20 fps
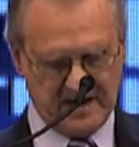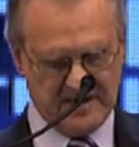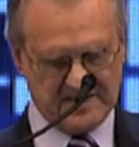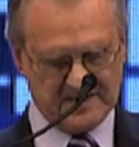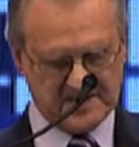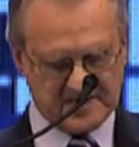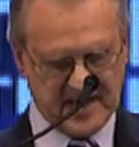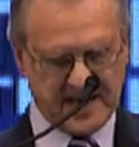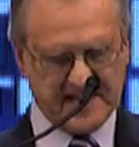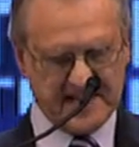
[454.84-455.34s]

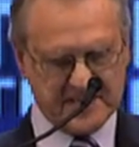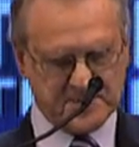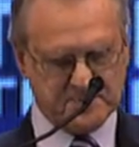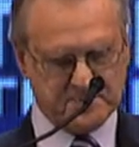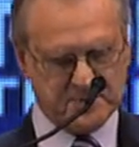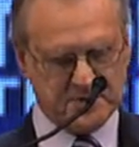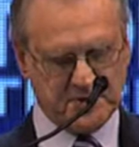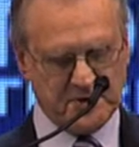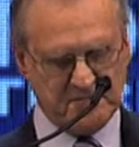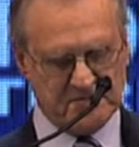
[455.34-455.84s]
Studies
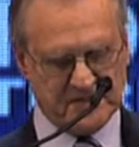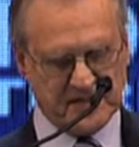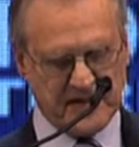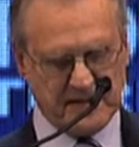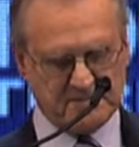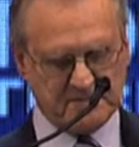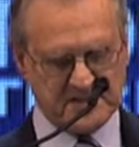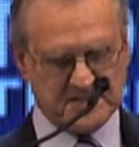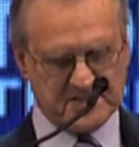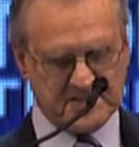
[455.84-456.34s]
prove that
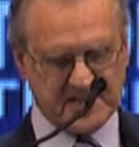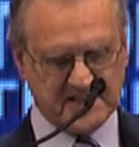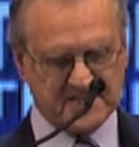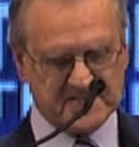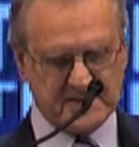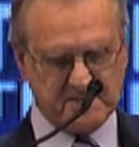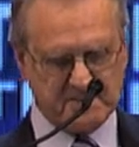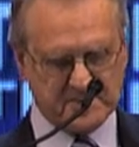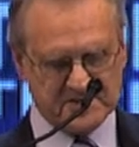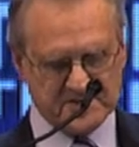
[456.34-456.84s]
up to
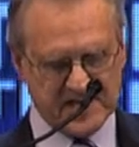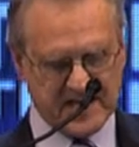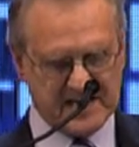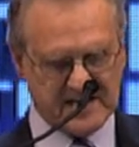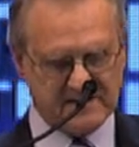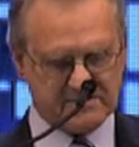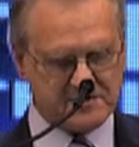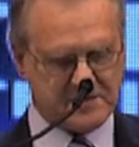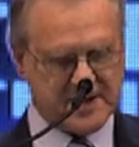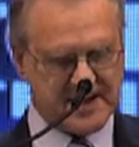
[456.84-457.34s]

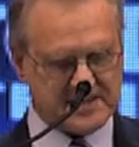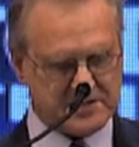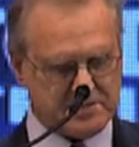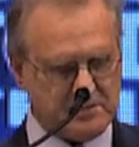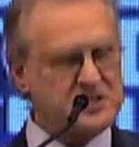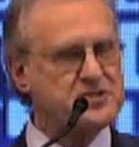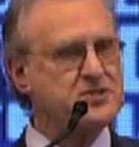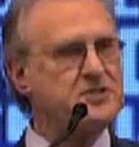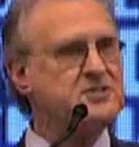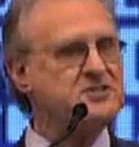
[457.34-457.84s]
60% of
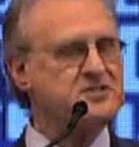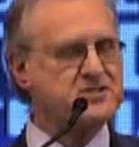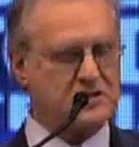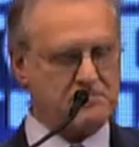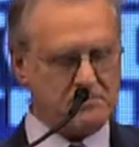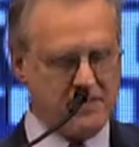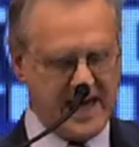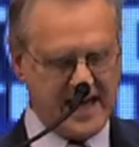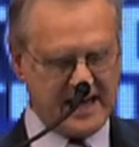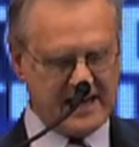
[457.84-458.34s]
transmissions to
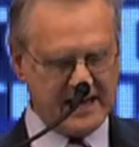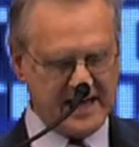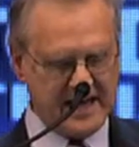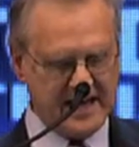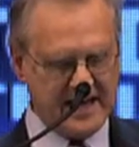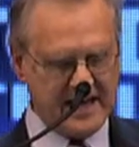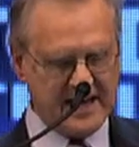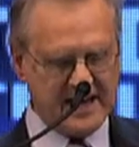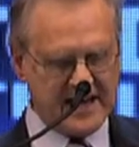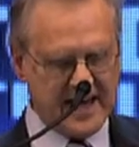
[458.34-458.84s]
men
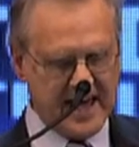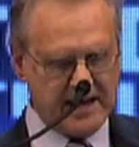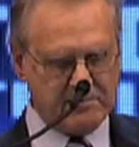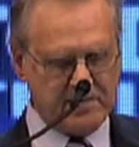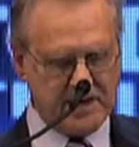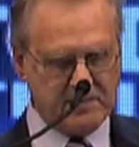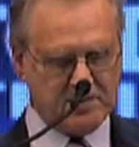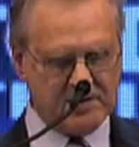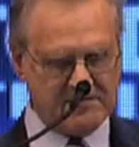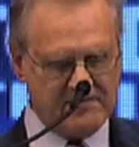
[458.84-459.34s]
can
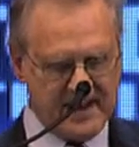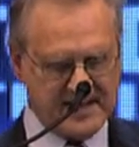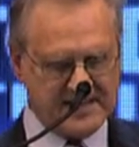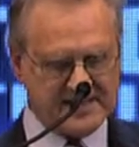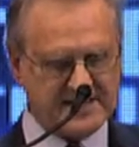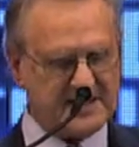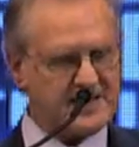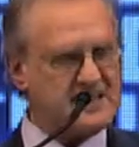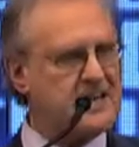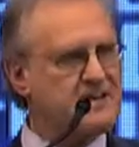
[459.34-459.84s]
be
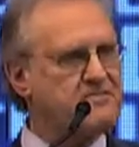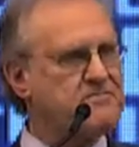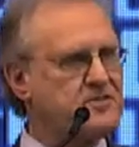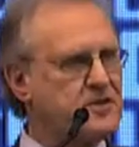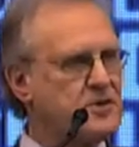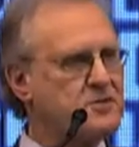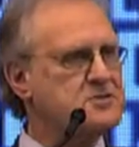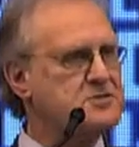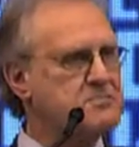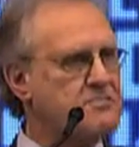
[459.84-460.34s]
prevented if
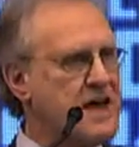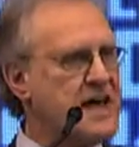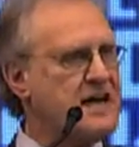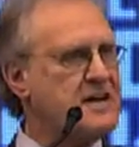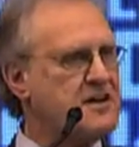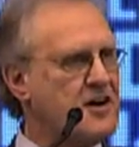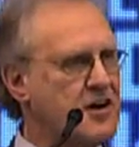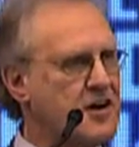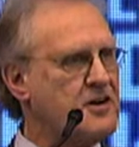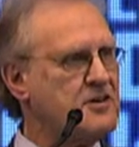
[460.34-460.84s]
those
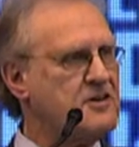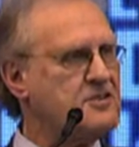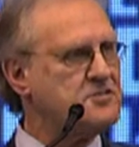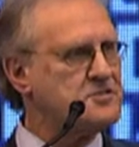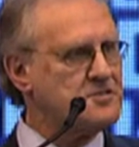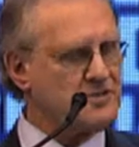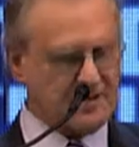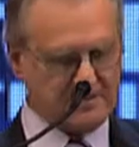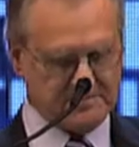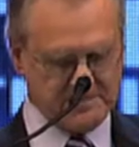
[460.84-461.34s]
men are
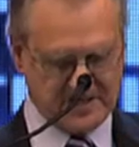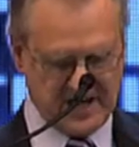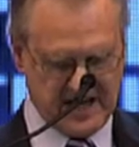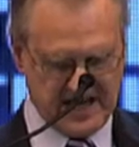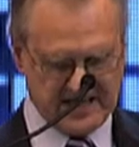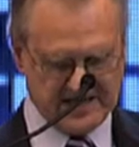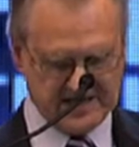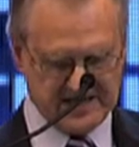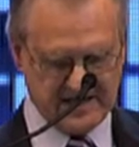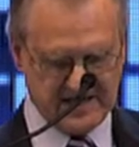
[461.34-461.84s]

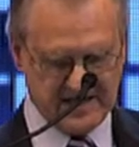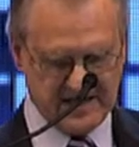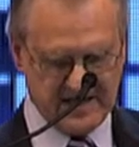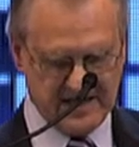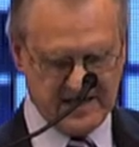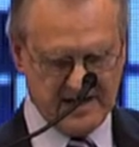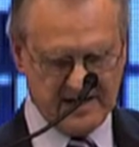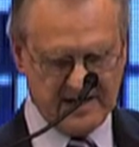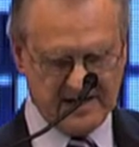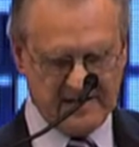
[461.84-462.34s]
circumcised.
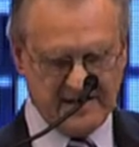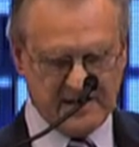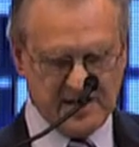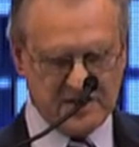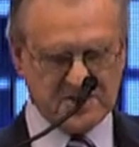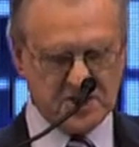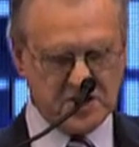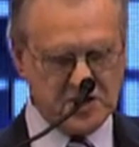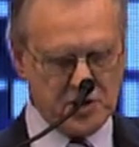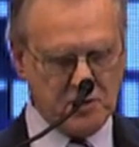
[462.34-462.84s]

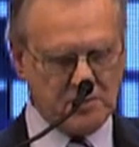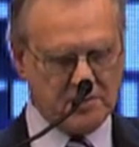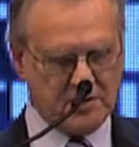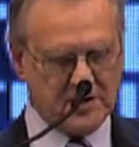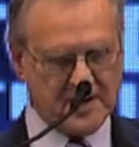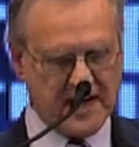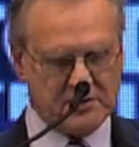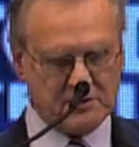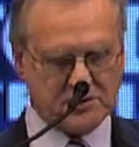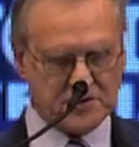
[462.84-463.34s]
There's a new
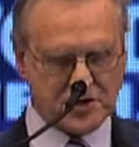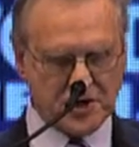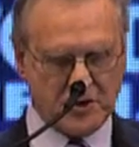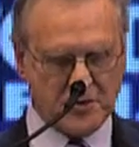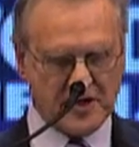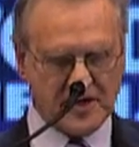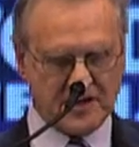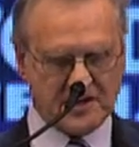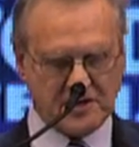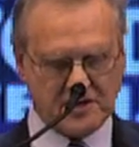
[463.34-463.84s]
book out
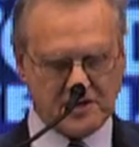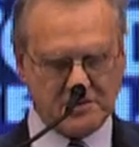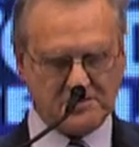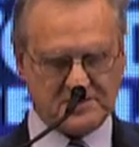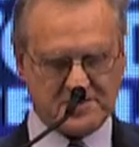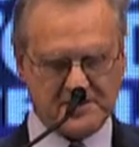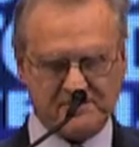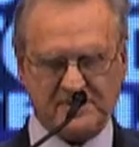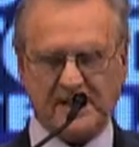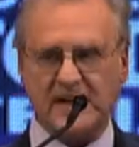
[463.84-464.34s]
showing
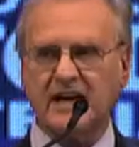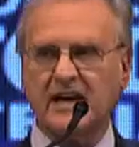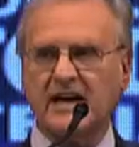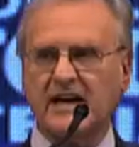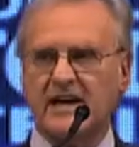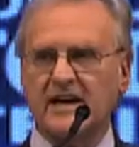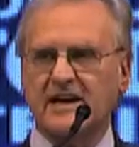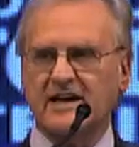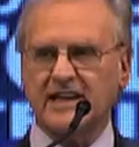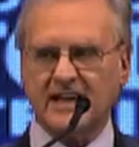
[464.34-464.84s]
conclusively
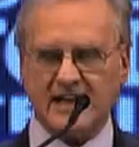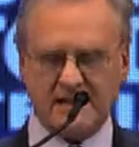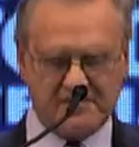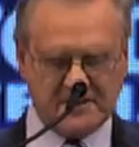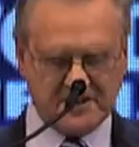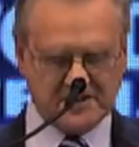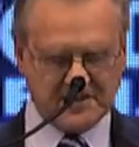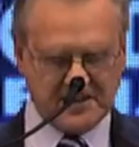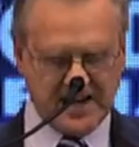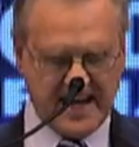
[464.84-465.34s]
that if
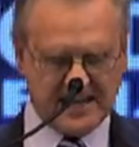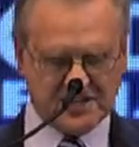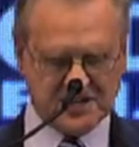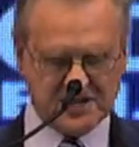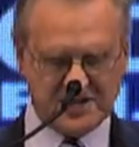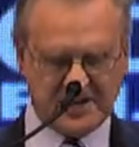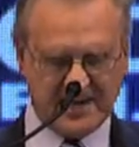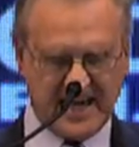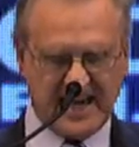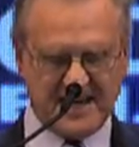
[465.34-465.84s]

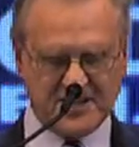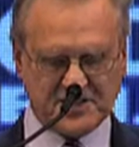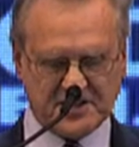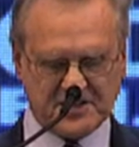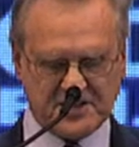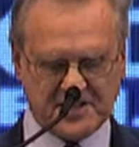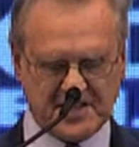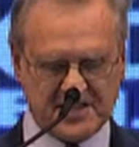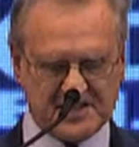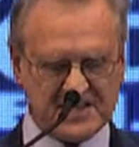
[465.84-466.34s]
international
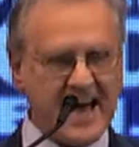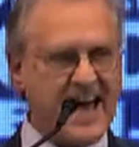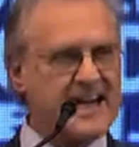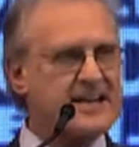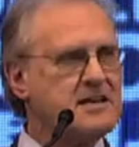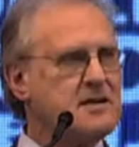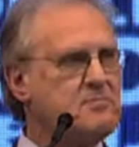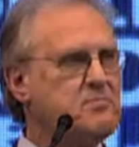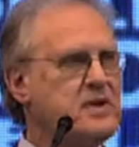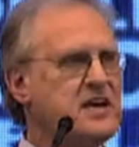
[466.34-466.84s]
agencies
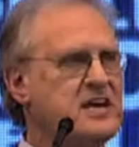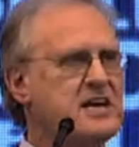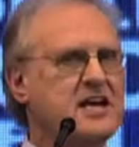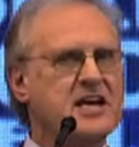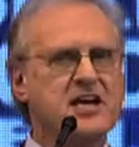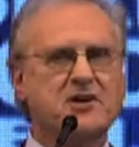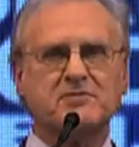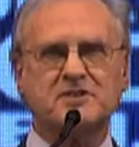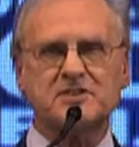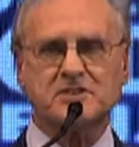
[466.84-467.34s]
hadn't been
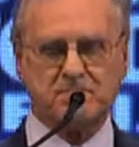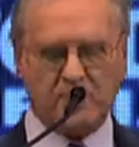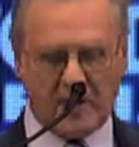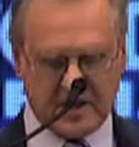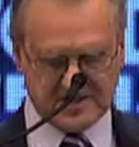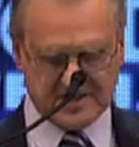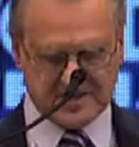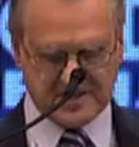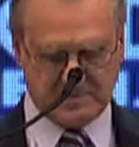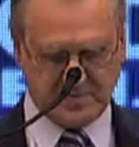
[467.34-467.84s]

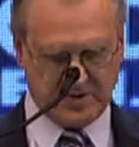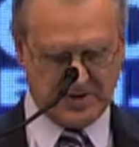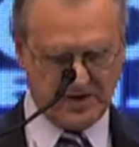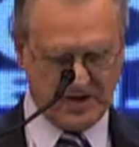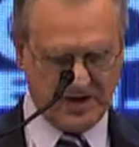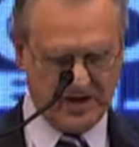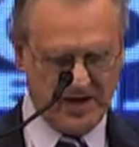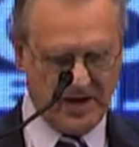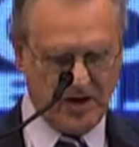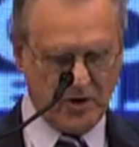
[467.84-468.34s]

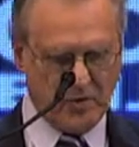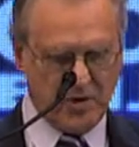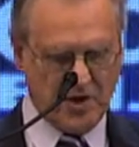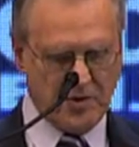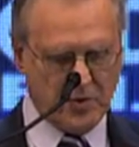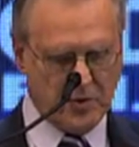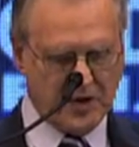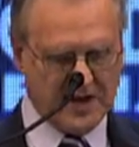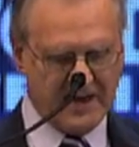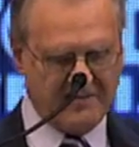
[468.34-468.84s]
irresponsible, we
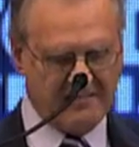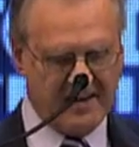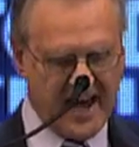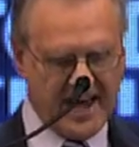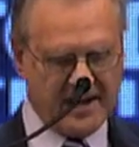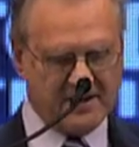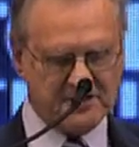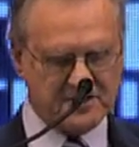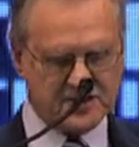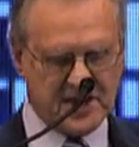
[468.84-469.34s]
would have
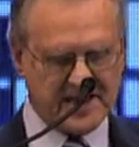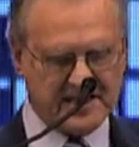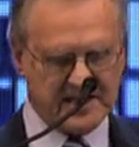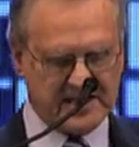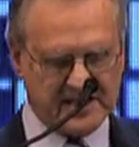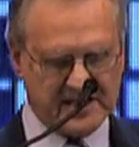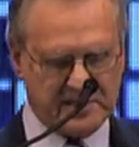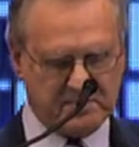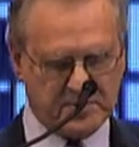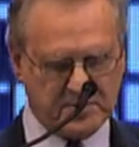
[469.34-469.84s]

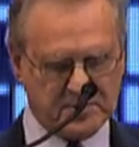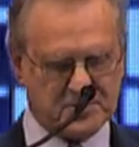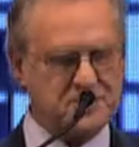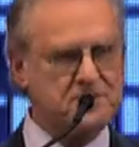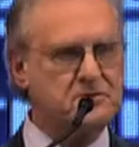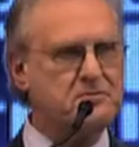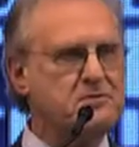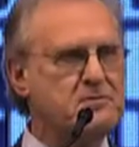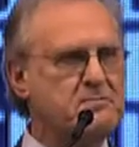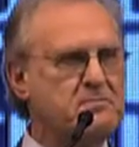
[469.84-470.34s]
energetically
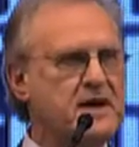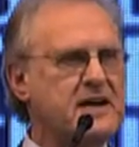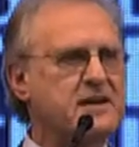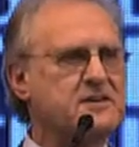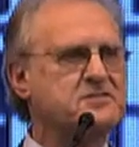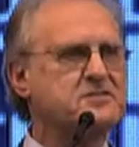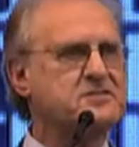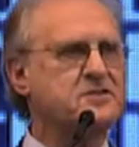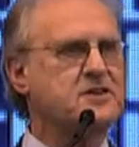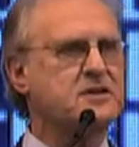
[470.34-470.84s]
pursued
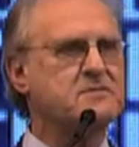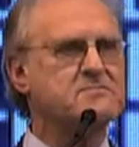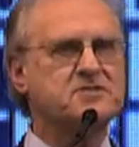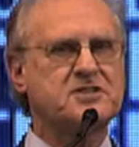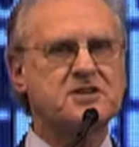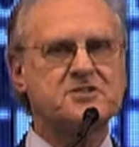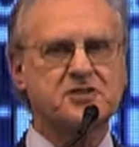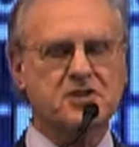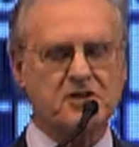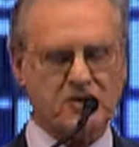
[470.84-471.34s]
male
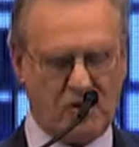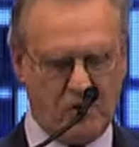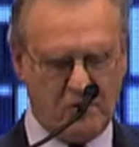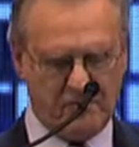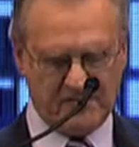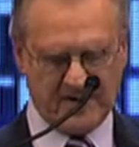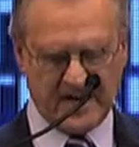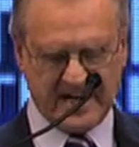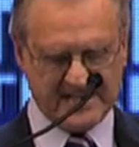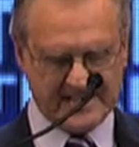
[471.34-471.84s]
circumcision
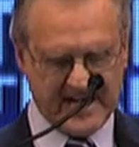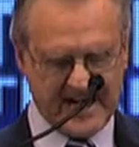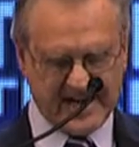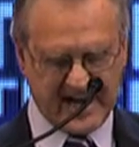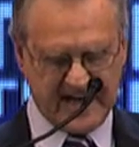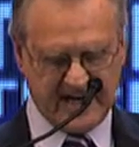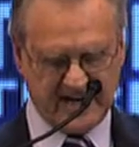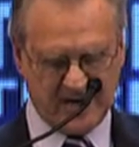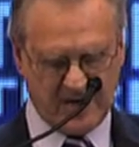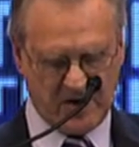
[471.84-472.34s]
over a
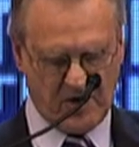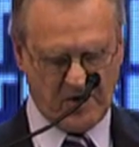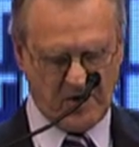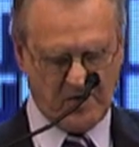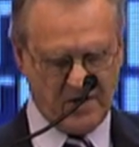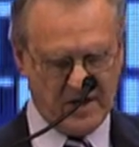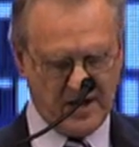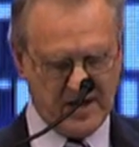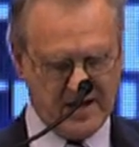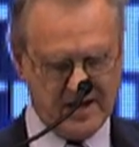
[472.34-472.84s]
decade
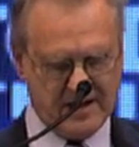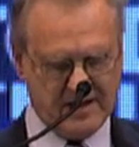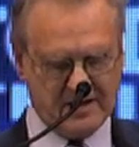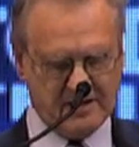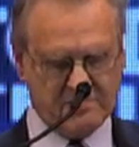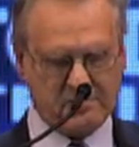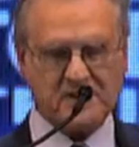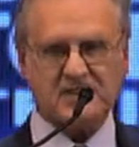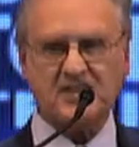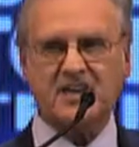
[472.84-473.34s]
ago,
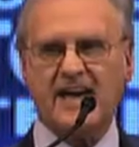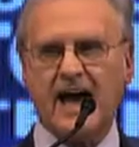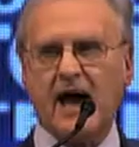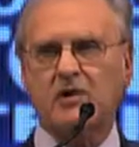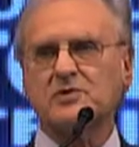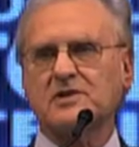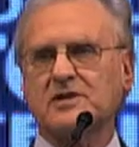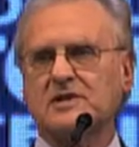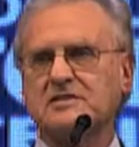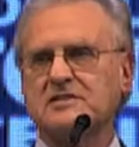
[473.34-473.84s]
with
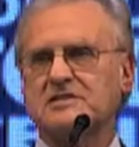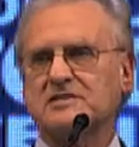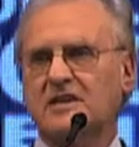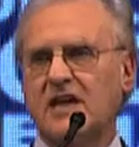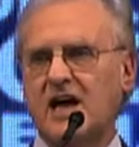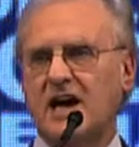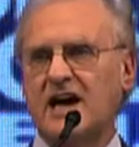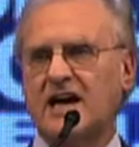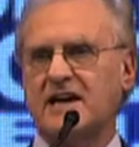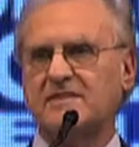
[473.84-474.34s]
countless
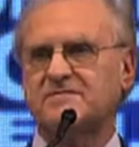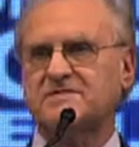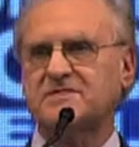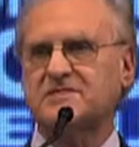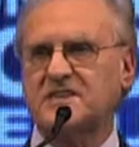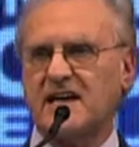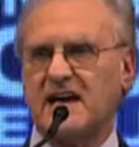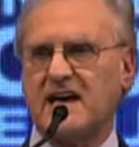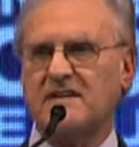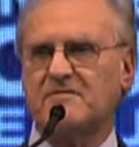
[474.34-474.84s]
lives
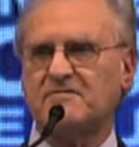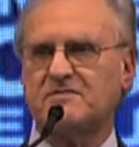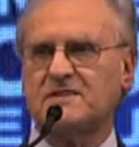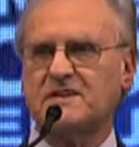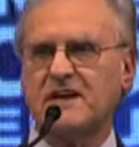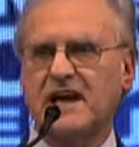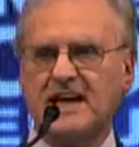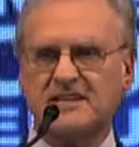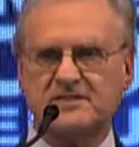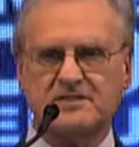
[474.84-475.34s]
saved
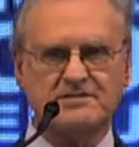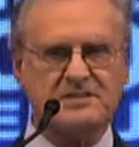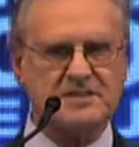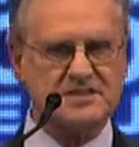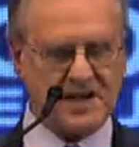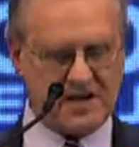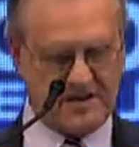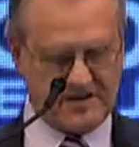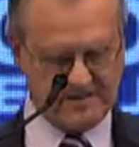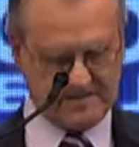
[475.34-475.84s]
as a
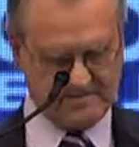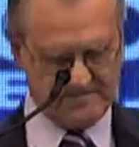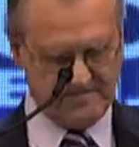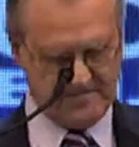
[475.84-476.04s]
result.